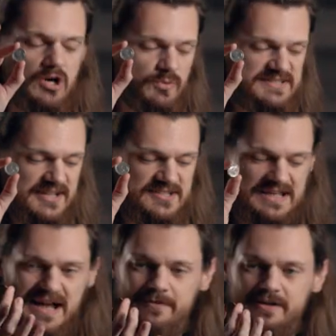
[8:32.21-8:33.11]
always nice
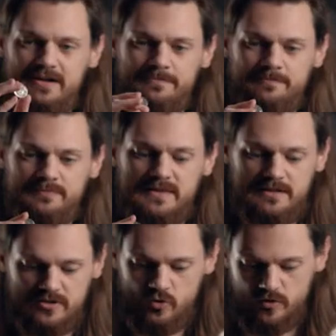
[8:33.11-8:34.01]
to have a
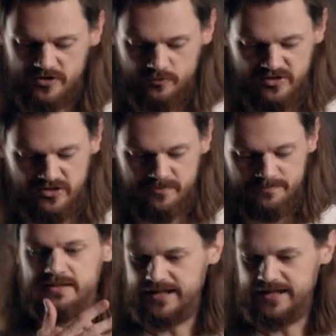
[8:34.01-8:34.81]
quarter with you.